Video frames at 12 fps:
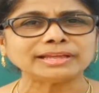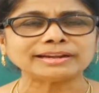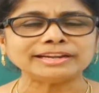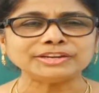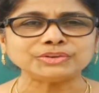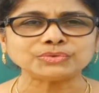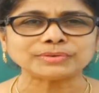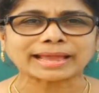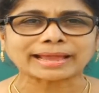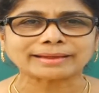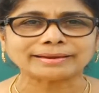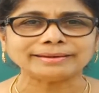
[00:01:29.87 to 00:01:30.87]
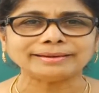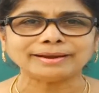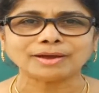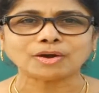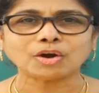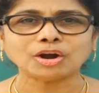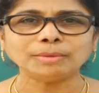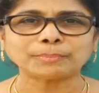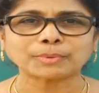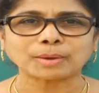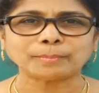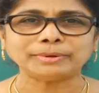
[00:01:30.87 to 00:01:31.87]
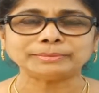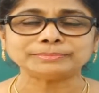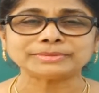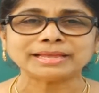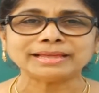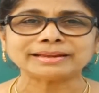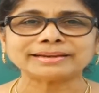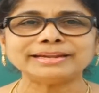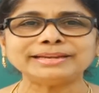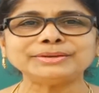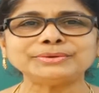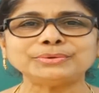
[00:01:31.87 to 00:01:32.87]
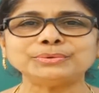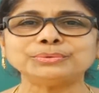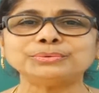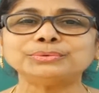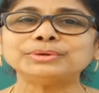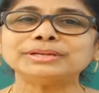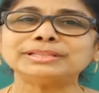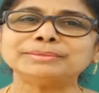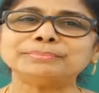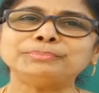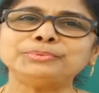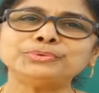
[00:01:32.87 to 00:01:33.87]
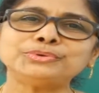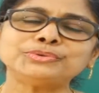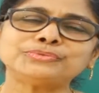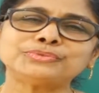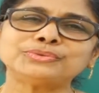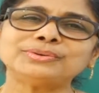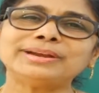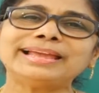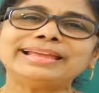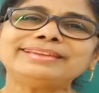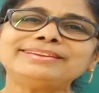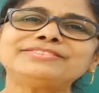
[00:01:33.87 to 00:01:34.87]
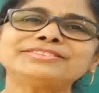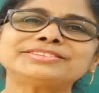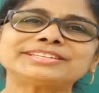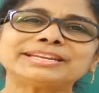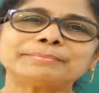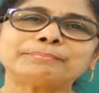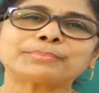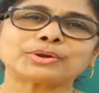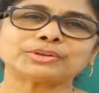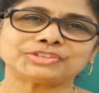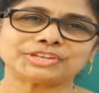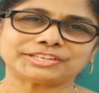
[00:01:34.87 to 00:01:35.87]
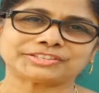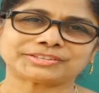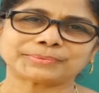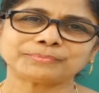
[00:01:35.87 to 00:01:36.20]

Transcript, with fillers: ready to tackle all problems ready to do the beautiful interesting projects